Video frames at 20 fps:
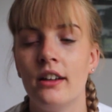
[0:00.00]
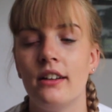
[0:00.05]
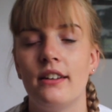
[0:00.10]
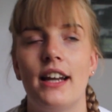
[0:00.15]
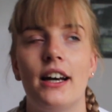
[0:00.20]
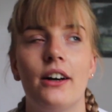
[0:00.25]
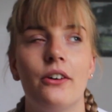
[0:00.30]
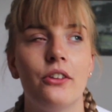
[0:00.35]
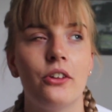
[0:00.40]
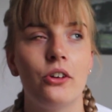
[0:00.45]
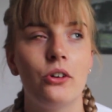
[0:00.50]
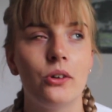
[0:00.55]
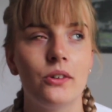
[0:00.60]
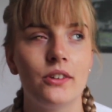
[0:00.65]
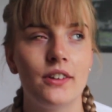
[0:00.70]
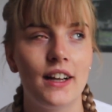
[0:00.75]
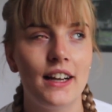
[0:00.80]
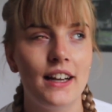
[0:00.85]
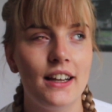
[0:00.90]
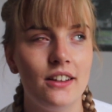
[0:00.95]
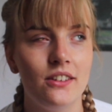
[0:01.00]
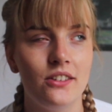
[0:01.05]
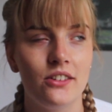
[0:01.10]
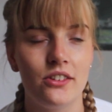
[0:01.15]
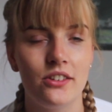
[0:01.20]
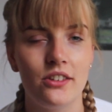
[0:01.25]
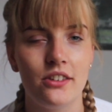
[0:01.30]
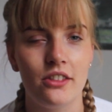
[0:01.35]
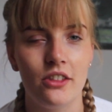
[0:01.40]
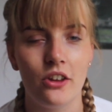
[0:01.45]
Now the contact
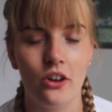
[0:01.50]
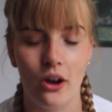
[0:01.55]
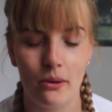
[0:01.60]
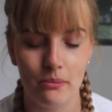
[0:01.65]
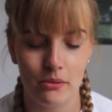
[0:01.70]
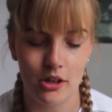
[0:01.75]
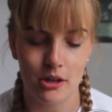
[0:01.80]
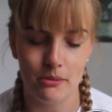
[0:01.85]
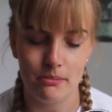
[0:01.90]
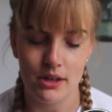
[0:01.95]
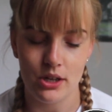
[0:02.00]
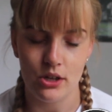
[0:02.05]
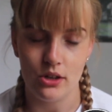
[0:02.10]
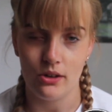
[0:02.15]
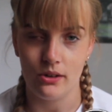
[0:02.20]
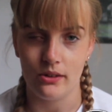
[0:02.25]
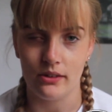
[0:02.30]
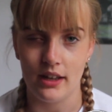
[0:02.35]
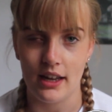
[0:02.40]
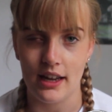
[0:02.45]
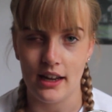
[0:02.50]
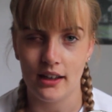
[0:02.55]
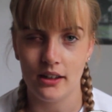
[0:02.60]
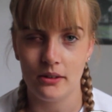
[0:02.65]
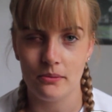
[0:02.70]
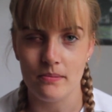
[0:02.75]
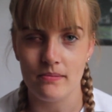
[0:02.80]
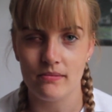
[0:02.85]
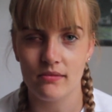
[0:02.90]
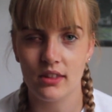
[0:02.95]
lens that I'm going to be
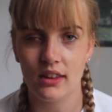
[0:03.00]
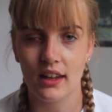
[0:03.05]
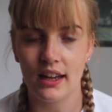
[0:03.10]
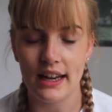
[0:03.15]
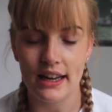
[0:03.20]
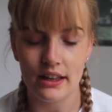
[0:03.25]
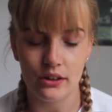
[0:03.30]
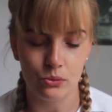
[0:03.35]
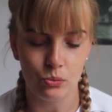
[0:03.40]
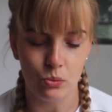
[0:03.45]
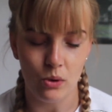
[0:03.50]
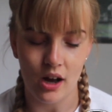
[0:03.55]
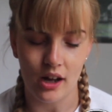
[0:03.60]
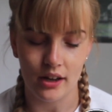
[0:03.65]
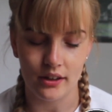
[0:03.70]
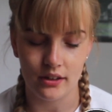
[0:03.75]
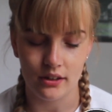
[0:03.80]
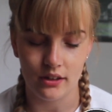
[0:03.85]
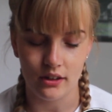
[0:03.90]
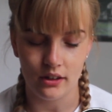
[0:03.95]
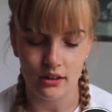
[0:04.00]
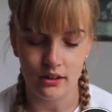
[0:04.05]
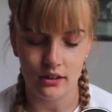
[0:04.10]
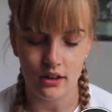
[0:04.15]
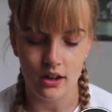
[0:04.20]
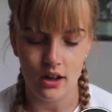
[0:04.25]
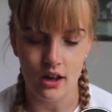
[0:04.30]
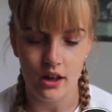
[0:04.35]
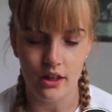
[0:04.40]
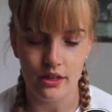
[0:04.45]
using is one
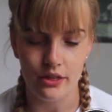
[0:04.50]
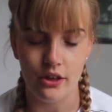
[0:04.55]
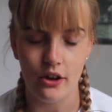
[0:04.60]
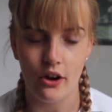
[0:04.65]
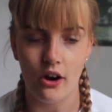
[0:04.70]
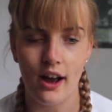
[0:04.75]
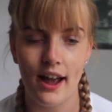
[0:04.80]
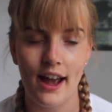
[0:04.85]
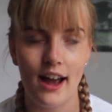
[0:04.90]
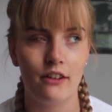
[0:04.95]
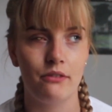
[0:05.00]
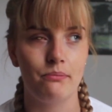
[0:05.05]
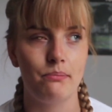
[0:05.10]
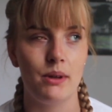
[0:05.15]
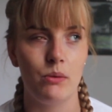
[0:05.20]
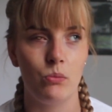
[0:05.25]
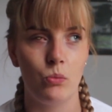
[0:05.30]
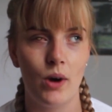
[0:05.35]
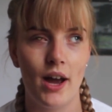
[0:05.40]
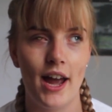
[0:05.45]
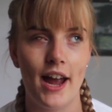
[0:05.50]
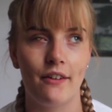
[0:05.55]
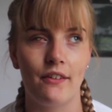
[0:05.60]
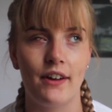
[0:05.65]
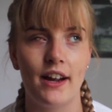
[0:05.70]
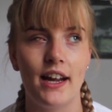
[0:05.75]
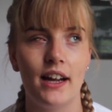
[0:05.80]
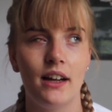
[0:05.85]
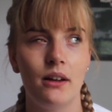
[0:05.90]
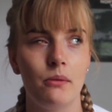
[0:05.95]
that I have been
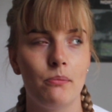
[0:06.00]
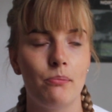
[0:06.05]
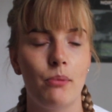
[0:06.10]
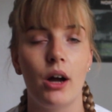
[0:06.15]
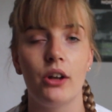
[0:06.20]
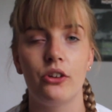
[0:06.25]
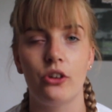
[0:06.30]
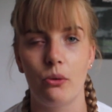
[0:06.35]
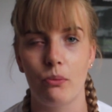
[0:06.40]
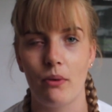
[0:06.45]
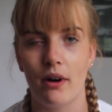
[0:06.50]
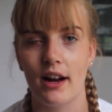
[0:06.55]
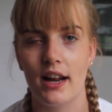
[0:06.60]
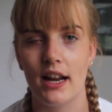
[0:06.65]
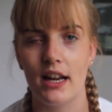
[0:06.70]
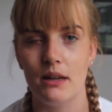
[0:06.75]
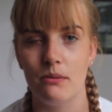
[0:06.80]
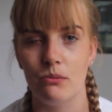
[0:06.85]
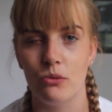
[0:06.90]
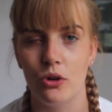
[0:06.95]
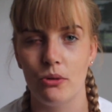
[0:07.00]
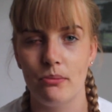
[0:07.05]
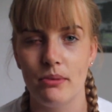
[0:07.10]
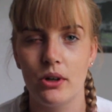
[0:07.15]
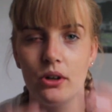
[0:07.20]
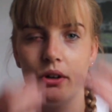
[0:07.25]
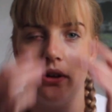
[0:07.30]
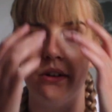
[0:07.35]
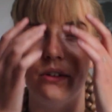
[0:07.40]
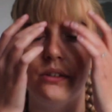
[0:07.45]
wearing, but I don't wear it anymore
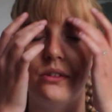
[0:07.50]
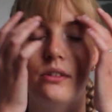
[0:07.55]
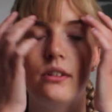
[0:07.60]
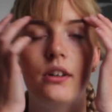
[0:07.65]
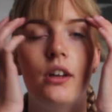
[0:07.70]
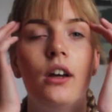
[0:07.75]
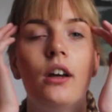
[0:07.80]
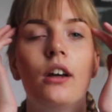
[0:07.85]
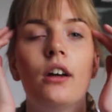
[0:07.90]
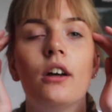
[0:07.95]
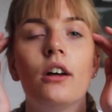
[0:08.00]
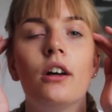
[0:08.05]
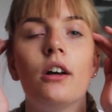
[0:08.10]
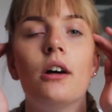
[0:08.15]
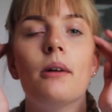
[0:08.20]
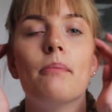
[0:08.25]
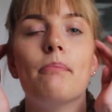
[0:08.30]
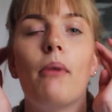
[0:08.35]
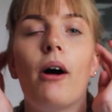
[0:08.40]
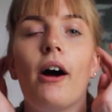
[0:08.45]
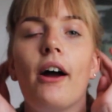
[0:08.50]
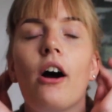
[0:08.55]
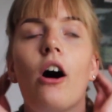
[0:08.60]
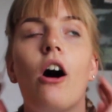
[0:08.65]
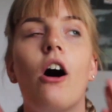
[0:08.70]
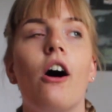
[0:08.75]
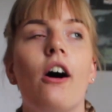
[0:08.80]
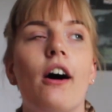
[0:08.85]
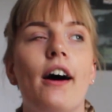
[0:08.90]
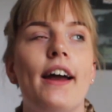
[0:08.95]
because my
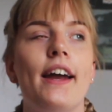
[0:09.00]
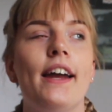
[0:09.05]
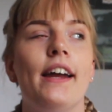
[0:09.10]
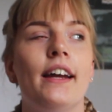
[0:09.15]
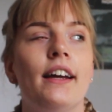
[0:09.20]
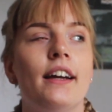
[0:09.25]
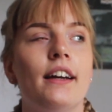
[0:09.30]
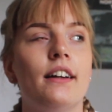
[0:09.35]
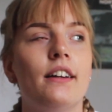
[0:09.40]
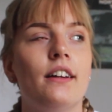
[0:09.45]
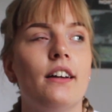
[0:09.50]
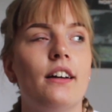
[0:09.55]
eye